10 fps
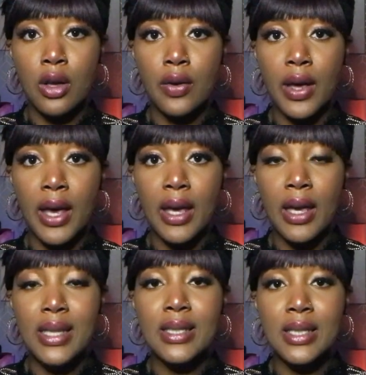
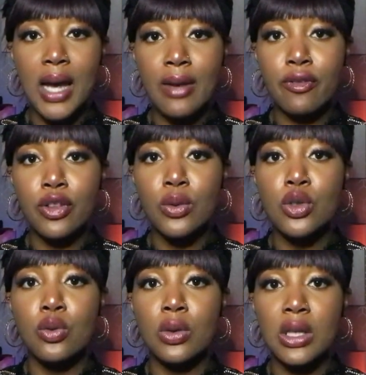okay? It's time for you
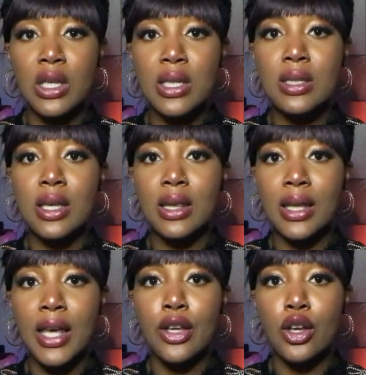to release and
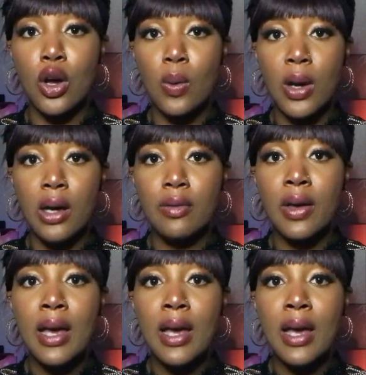let go of